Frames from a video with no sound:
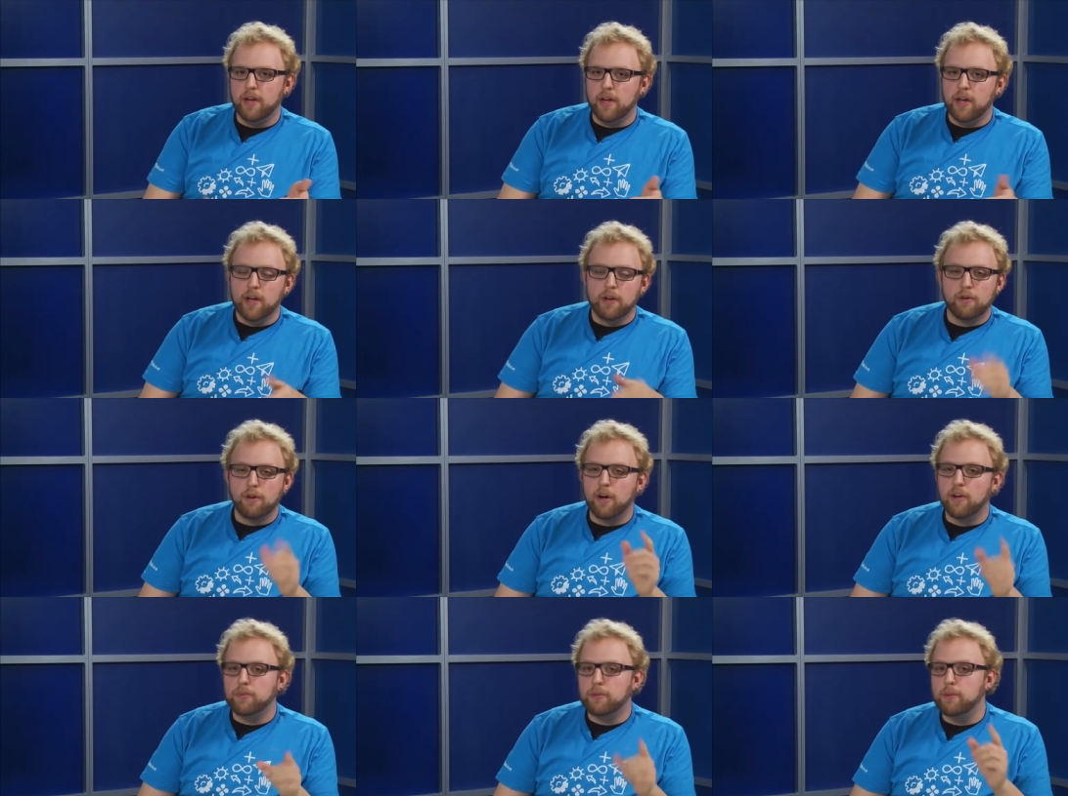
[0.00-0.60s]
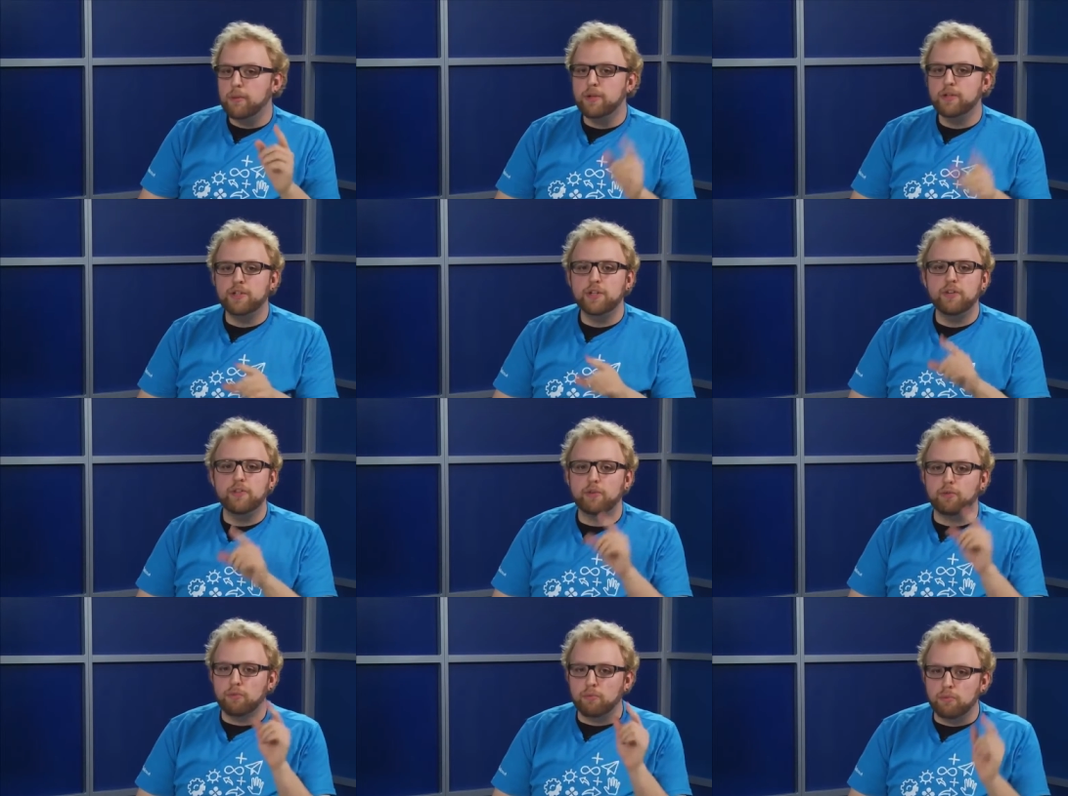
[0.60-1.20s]
Cross-promotion
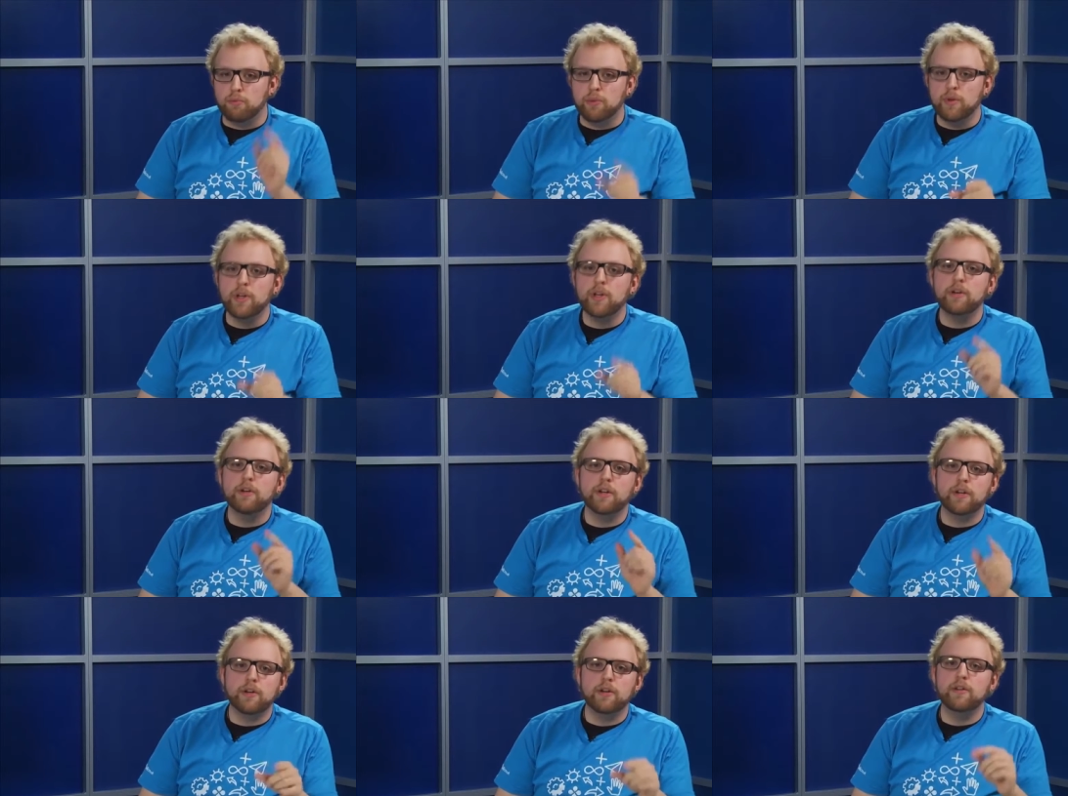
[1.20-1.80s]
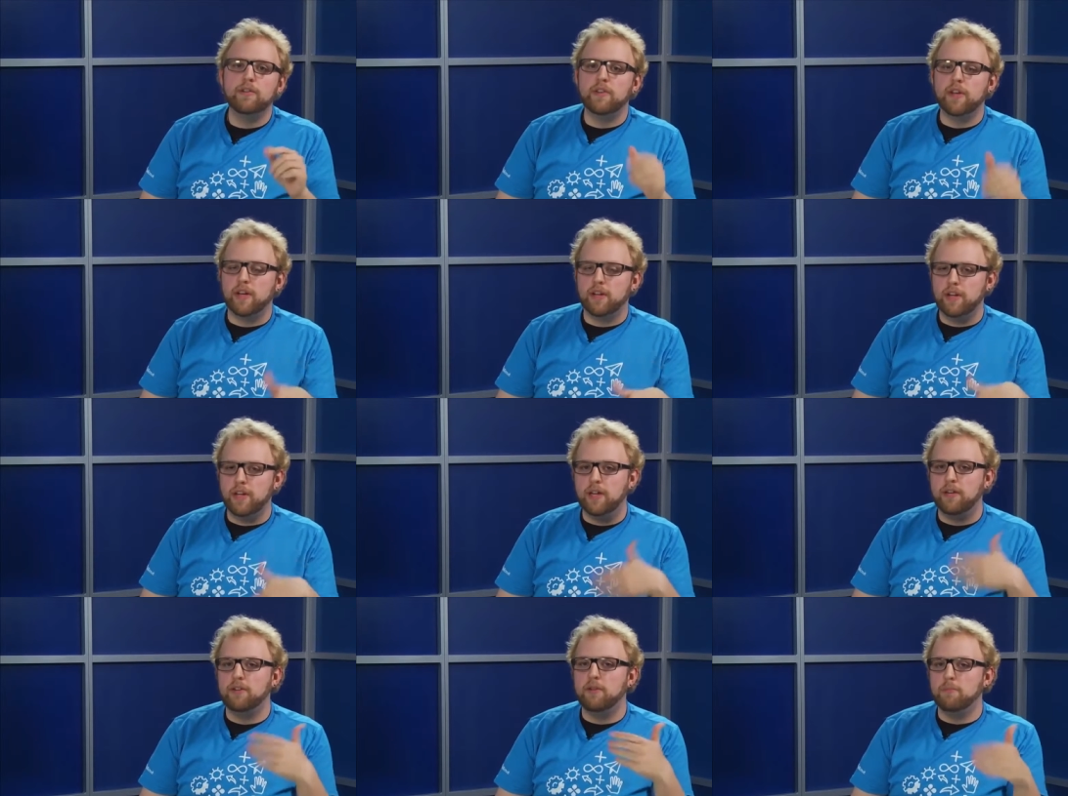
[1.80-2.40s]
is a really good
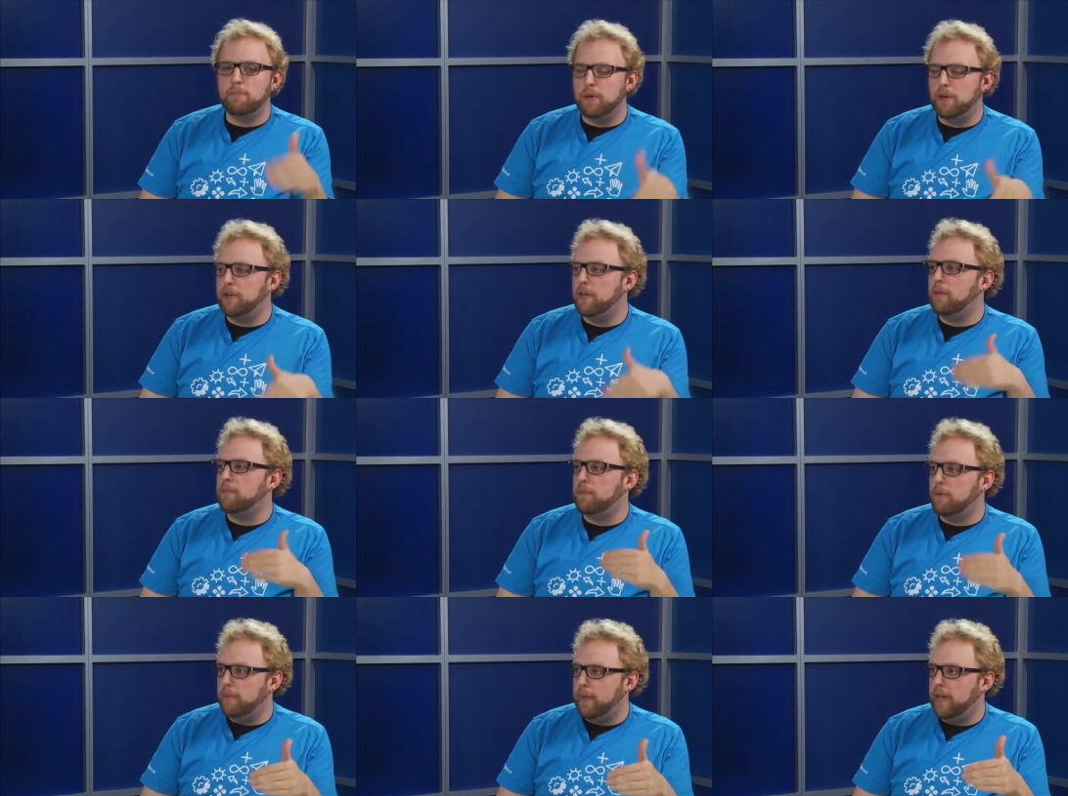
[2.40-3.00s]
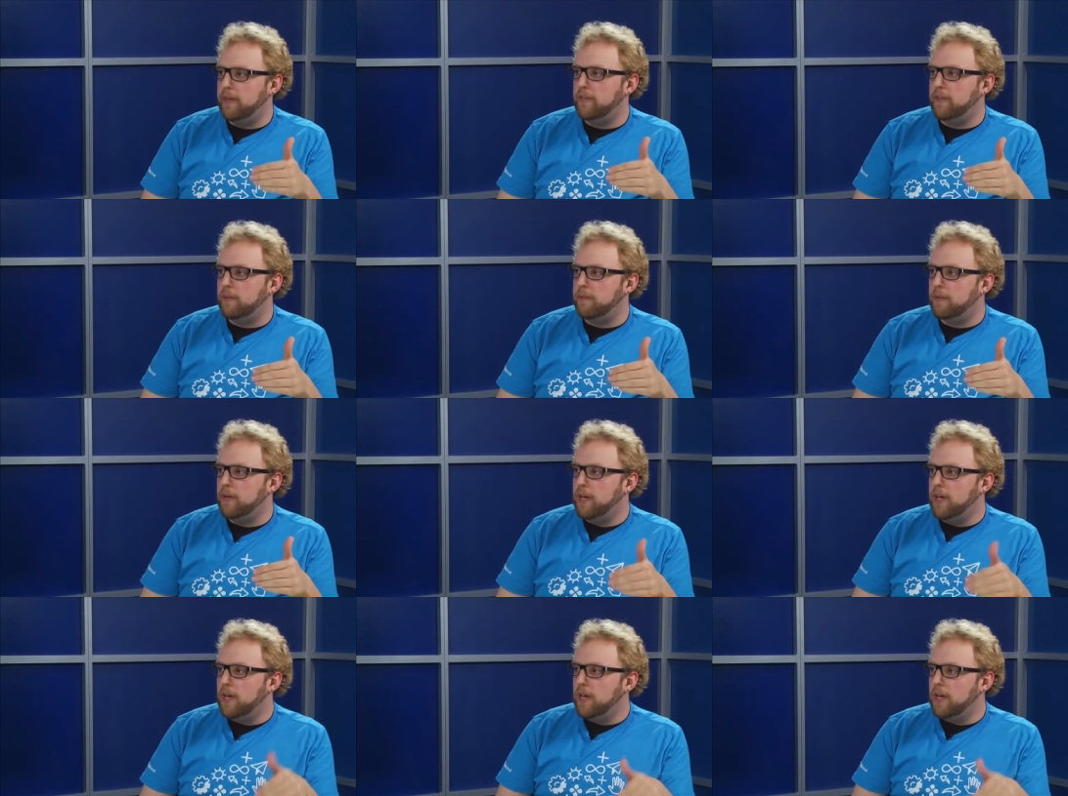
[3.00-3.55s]
technique to build up momentum.